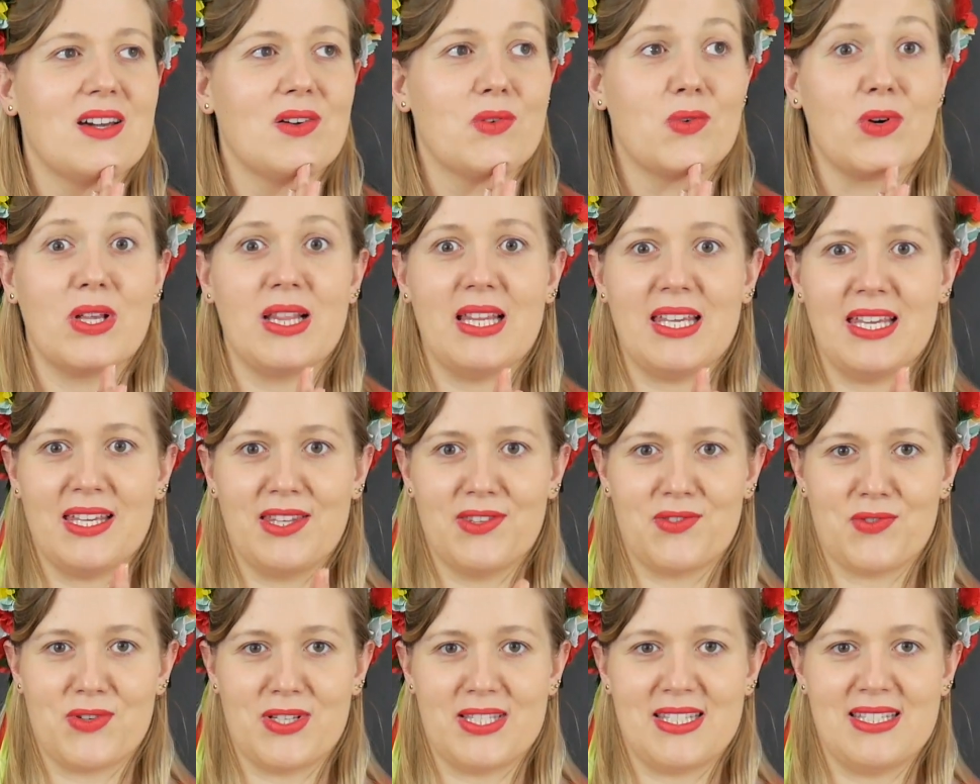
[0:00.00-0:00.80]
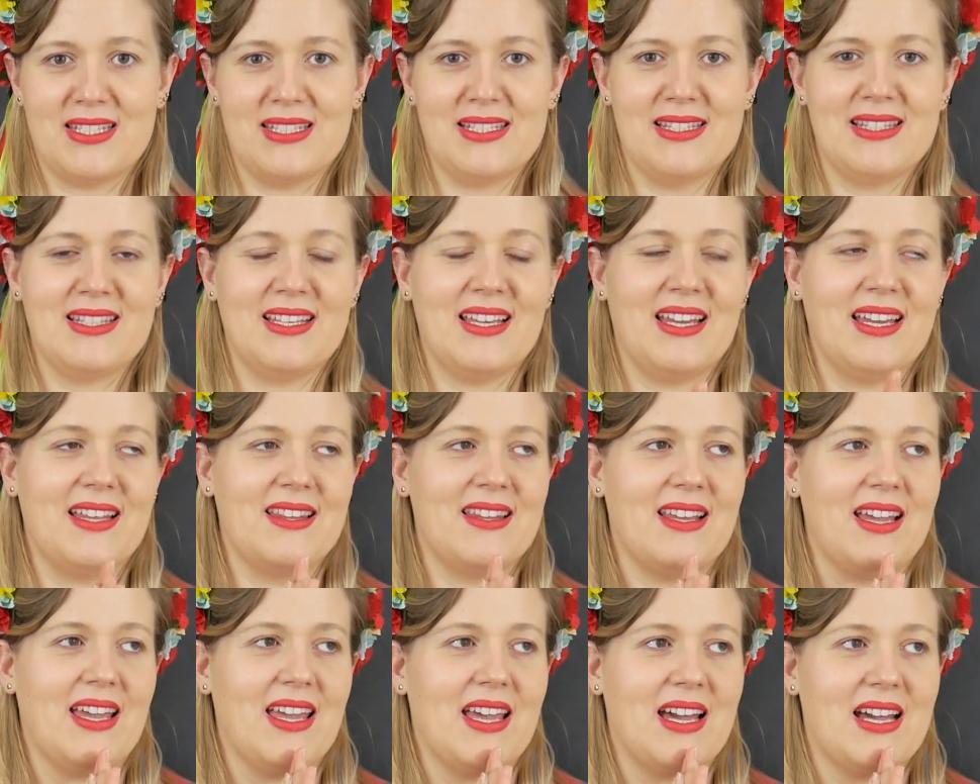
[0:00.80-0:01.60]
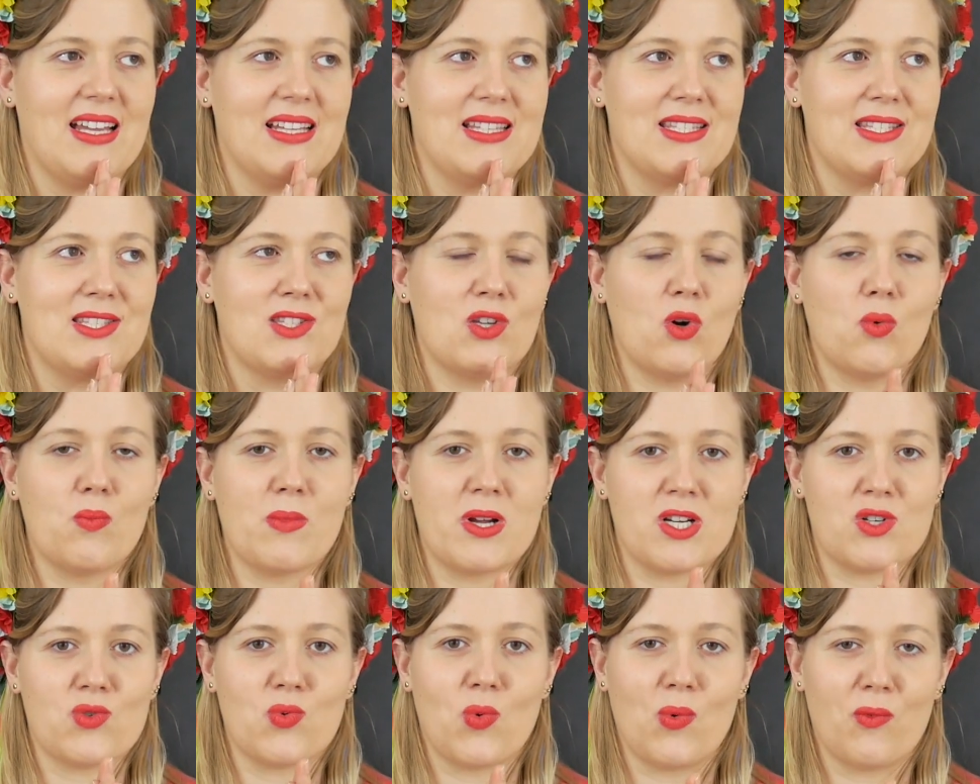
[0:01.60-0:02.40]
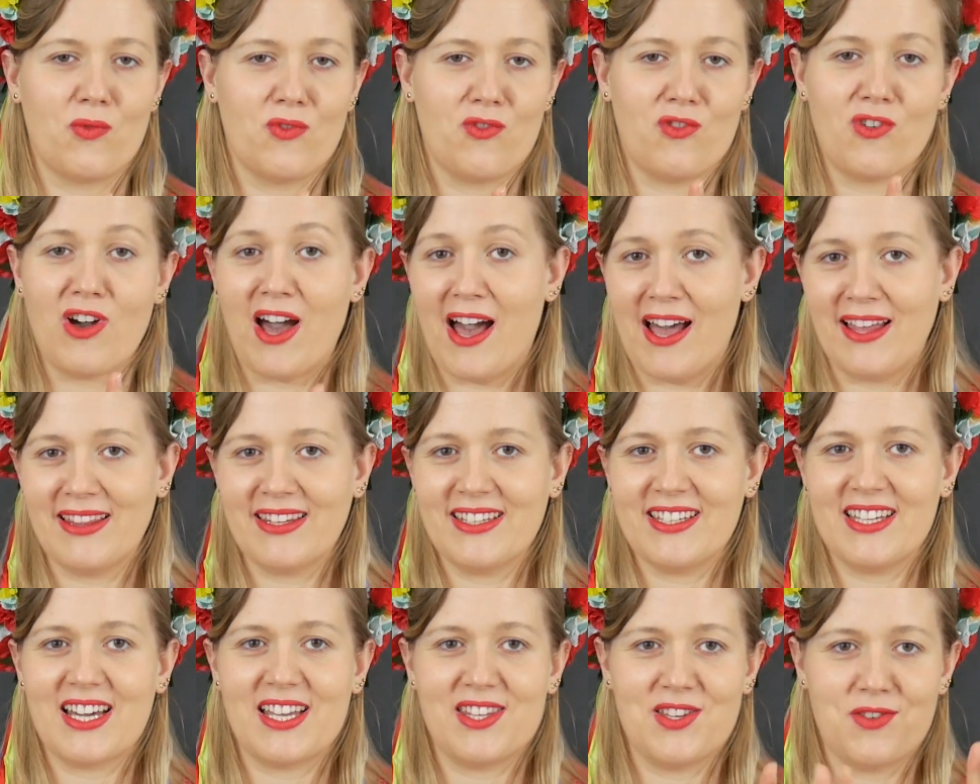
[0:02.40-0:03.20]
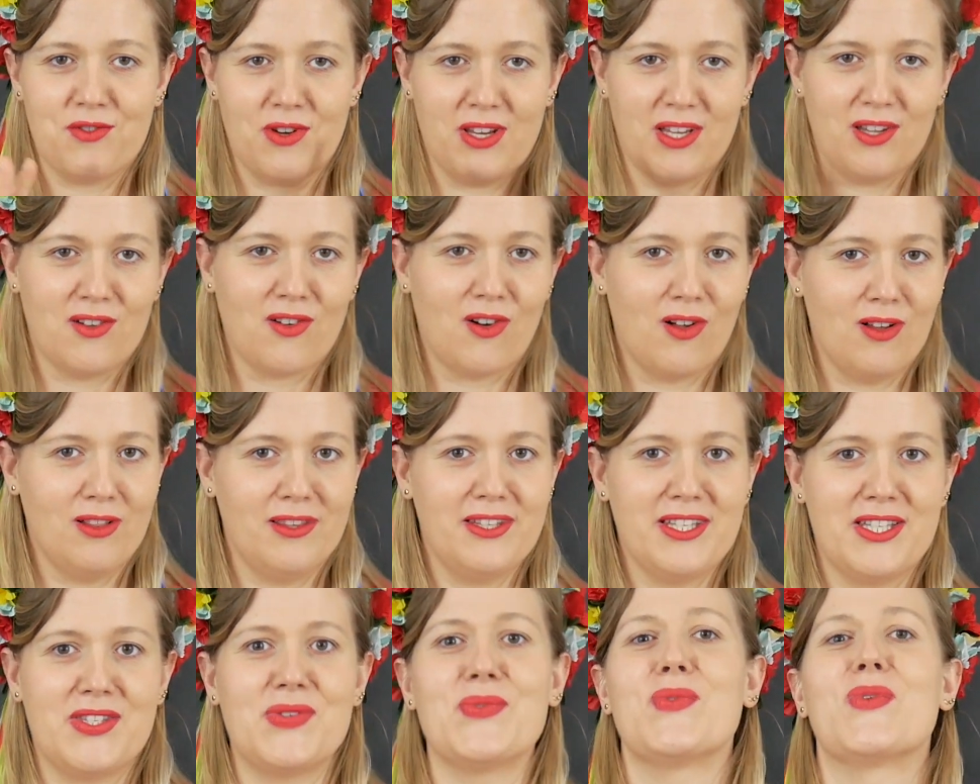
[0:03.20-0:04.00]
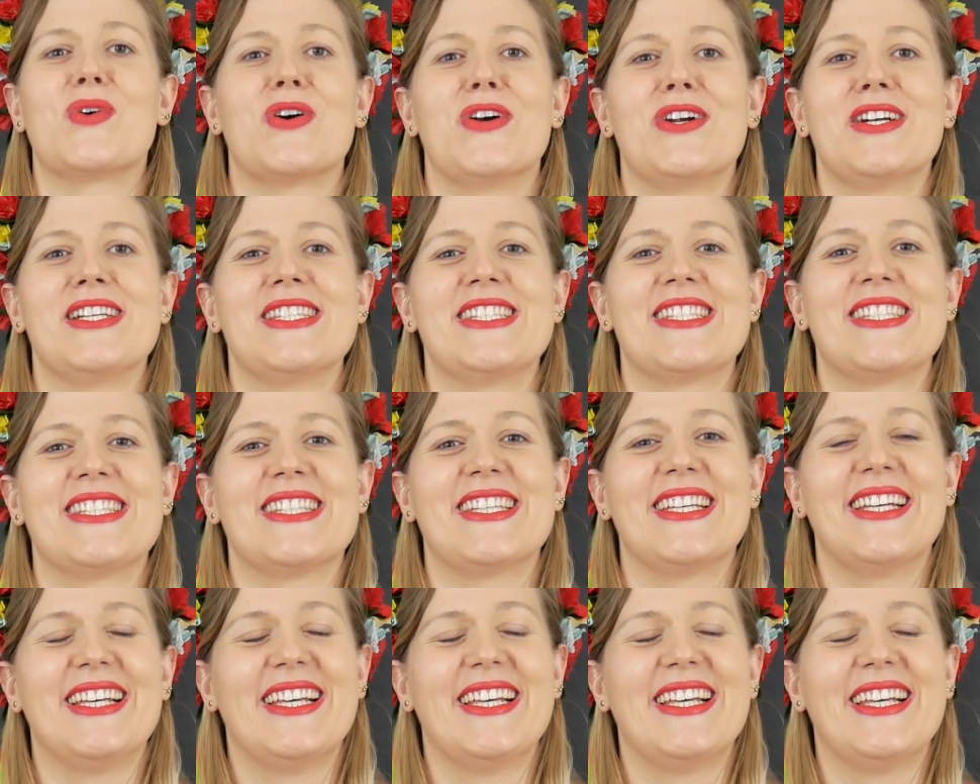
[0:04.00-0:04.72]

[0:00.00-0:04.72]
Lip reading: really interested and I had so much fun gathering all these words.